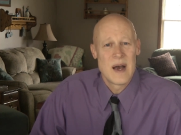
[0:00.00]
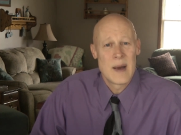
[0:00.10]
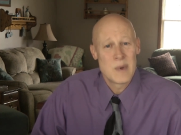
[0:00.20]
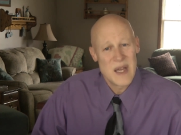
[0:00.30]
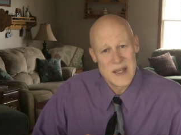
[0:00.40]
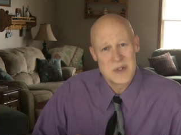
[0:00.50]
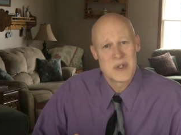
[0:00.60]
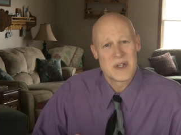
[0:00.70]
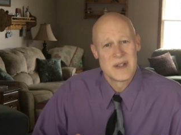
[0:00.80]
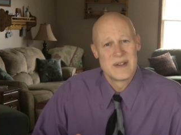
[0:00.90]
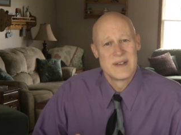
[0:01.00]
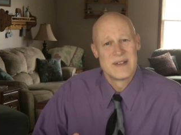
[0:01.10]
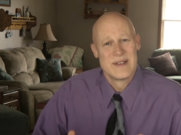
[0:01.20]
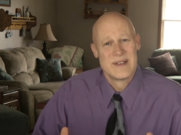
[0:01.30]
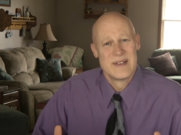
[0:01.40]
I will enter
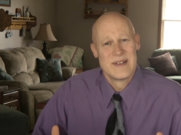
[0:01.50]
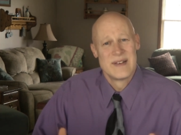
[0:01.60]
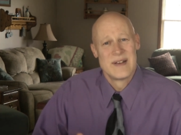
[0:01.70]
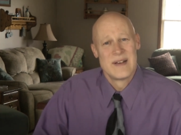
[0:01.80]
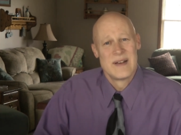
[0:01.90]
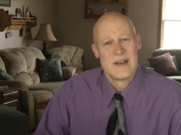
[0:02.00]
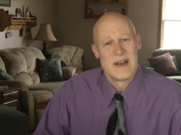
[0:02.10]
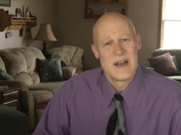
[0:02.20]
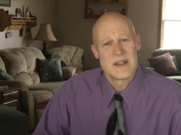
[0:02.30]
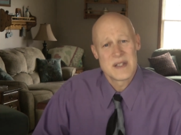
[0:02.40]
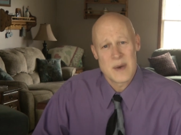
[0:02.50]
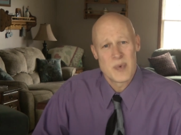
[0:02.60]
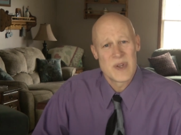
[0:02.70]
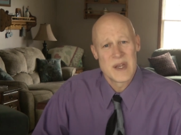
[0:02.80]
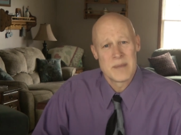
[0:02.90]
and sup
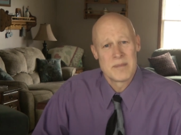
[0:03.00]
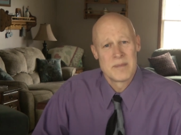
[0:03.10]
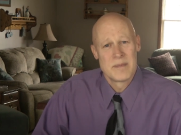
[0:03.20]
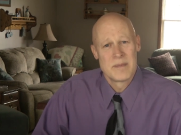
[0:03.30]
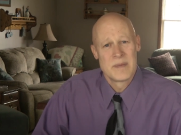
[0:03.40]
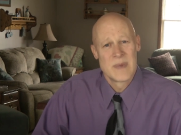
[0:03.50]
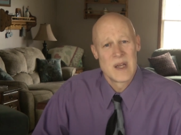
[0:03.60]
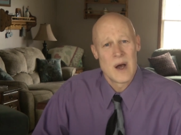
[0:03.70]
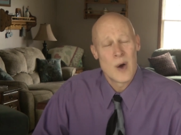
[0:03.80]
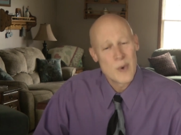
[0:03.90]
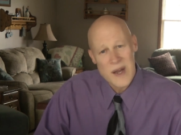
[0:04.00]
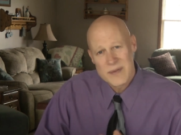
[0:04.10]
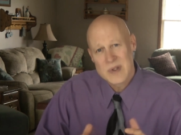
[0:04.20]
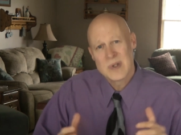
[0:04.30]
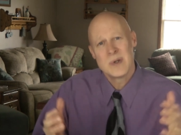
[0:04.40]
with him. All we have
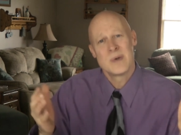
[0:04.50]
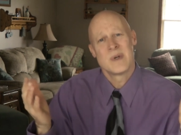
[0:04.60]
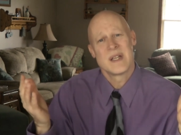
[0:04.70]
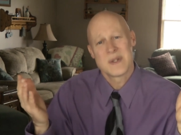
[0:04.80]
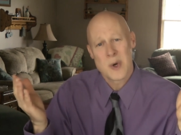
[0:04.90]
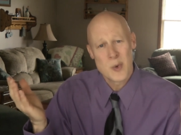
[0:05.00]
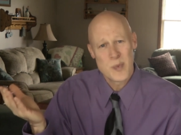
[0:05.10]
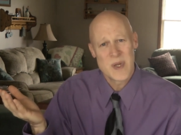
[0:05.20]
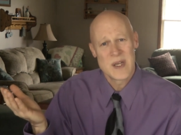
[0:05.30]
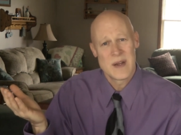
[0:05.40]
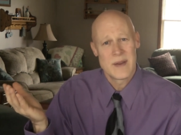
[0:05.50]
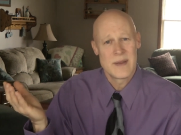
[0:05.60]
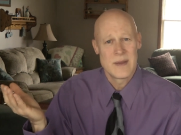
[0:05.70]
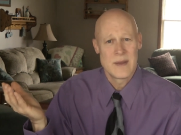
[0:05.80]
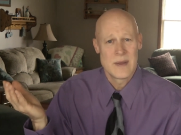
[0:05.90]
to do is open
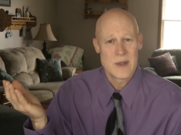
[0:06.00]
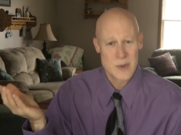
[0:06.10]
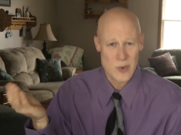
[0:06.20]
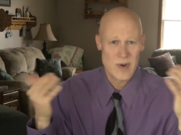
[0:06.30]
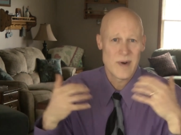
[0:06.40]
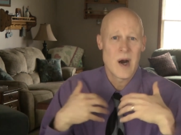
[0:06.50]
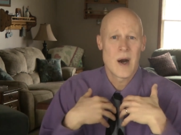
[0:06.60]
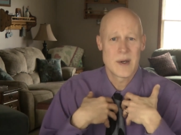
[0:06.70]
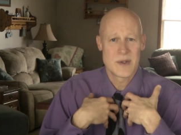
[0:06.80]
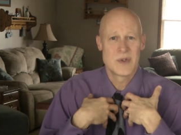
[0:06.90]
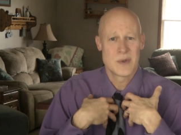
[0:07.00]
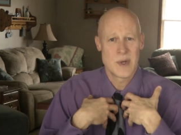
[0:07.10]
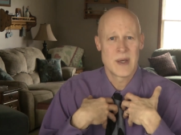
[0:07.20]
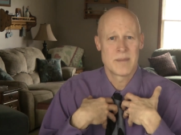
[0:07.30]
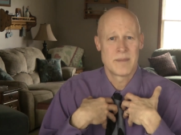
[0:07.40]
the door of our hearts to Him.